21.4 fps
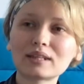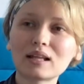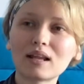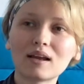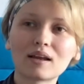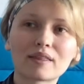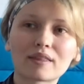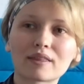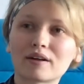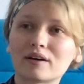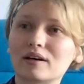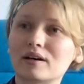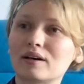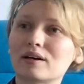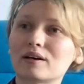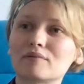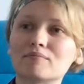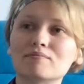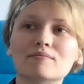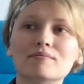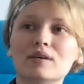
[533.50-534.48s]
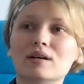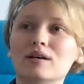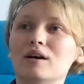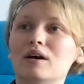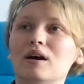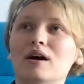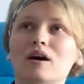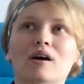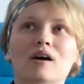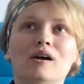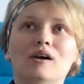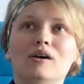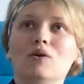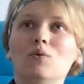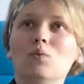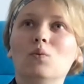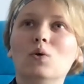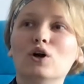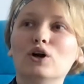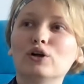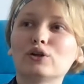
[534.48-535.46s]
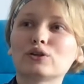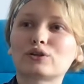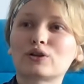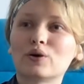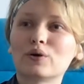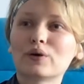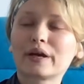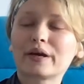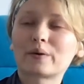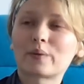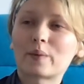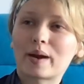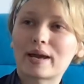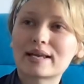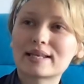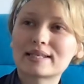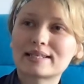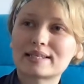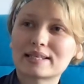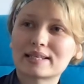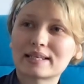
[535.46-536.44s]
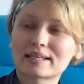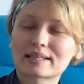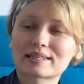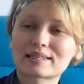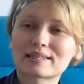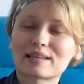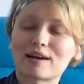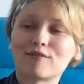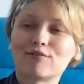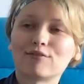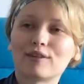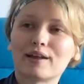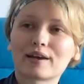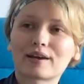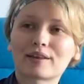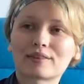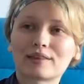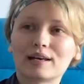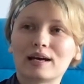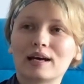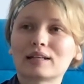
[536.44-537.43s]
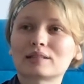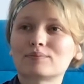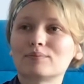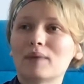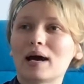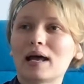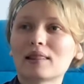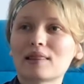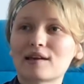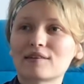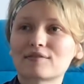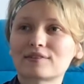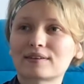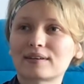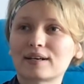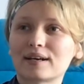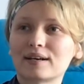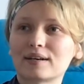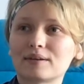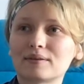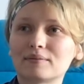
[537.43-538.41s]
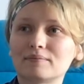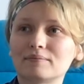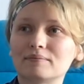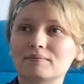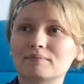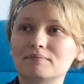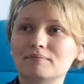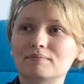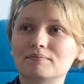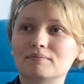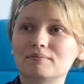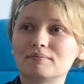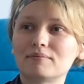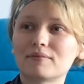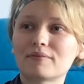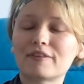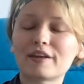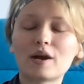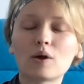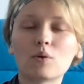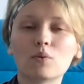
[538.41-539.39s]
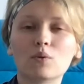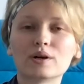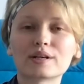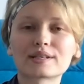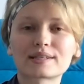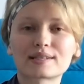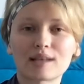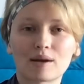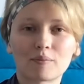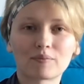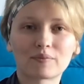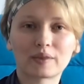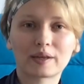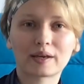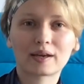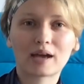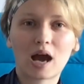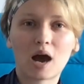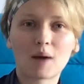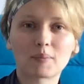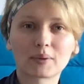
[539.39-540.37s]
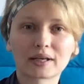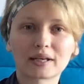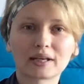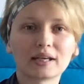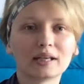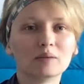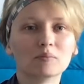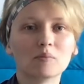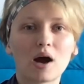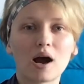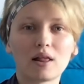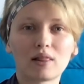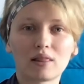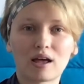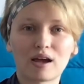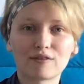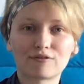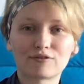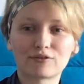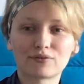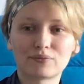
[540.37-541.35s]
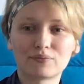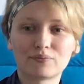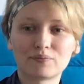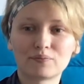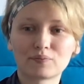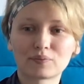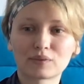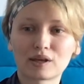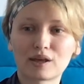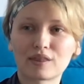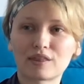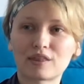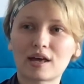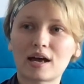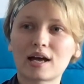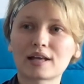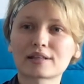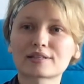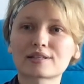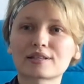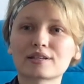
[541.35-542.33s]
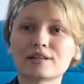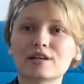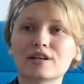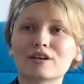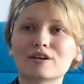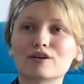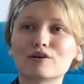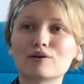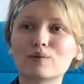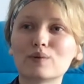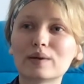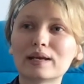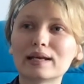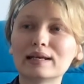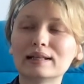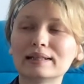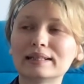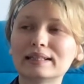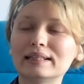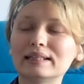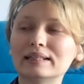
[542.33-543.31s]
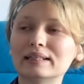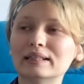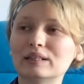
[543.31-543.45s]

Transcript: um, the world going crazy and stuff like that, my life, there was something happening in my life that really,